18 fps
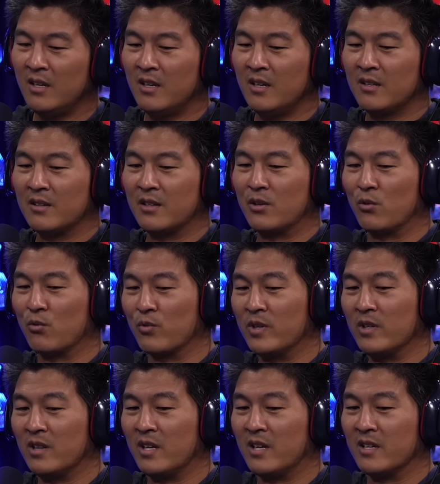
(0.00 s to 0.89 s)
They don't
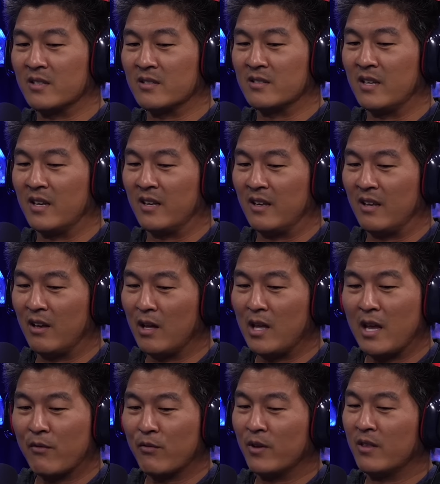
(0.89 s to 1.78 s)
realize that
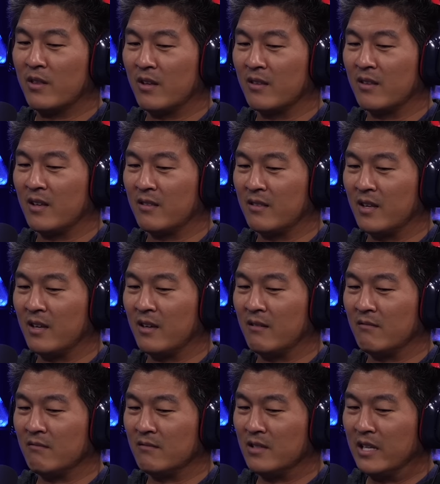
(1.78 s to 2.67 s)
everything that
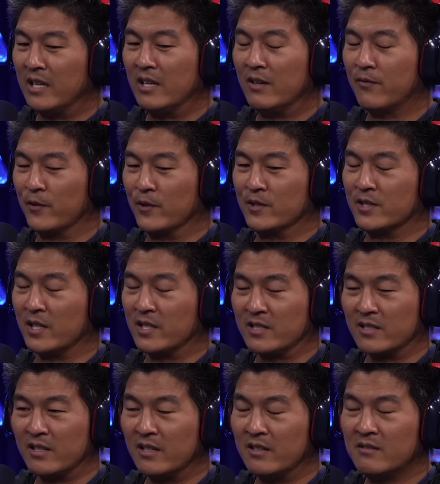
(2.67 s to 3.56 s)
they need for
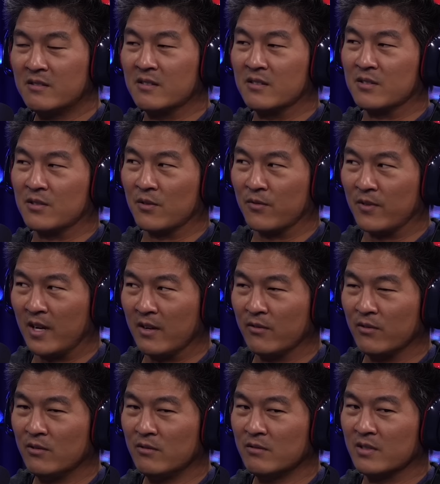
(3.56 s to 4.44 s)
sustenance and
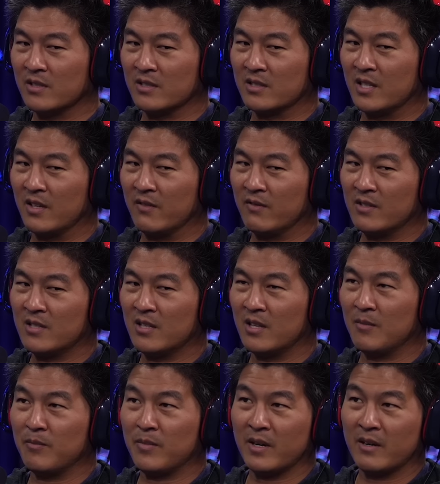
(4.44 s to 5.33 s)
survival is given to
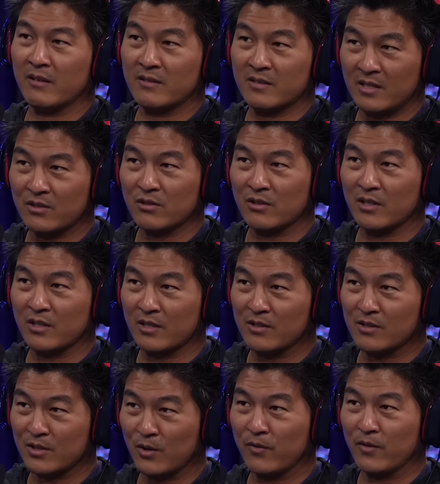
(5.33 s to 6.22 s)
them by essentially
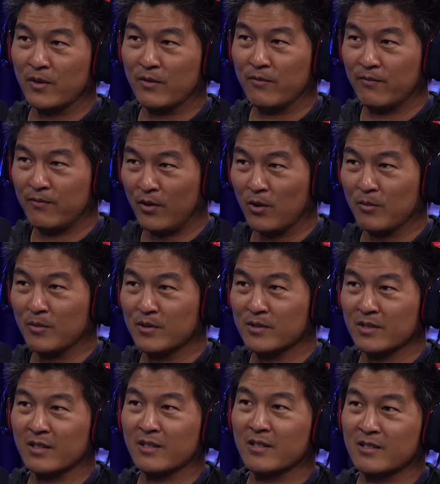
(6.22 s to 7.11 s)
conservative farmers
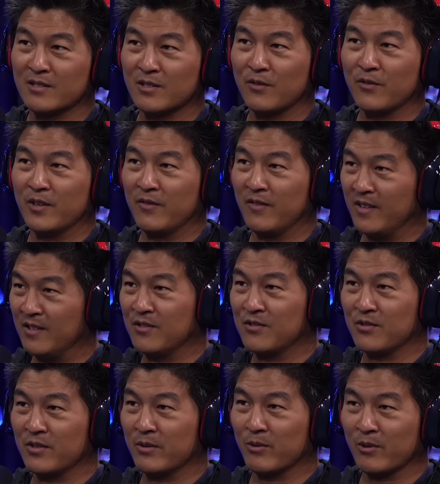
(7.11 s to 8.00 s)
and conservative
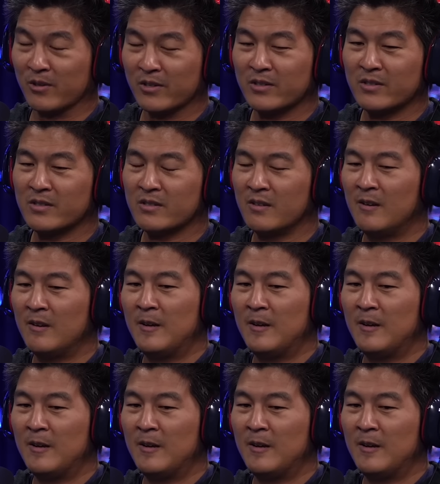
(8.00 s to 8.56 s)
industry workers.